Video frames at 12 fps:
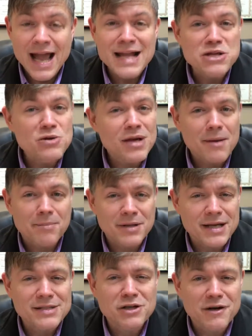and you get
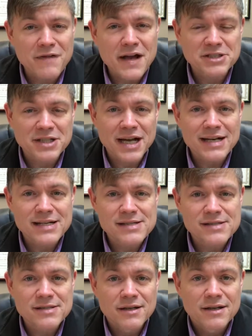plantar
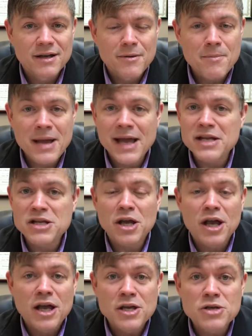fasciitis, man,
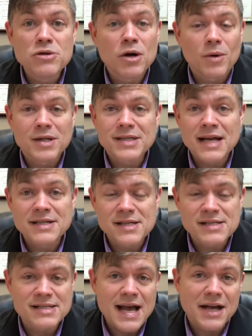you know what that
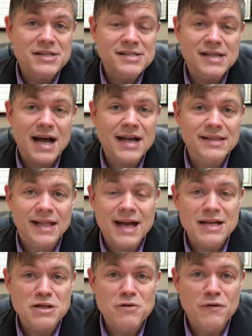does. That could
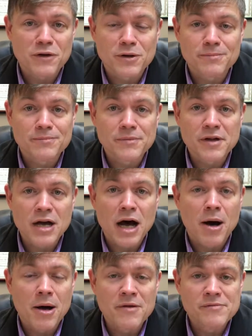sideline you for
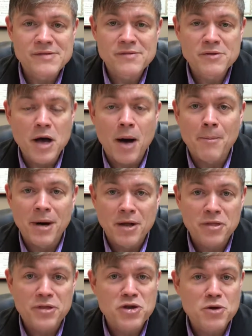a
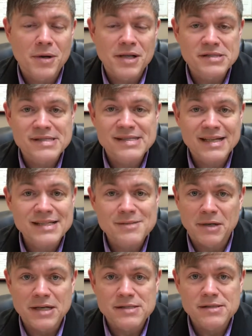month, 2 months, 6
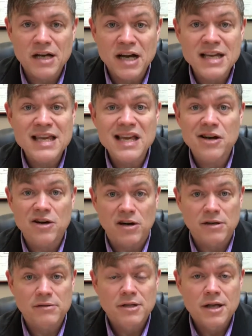months, a year.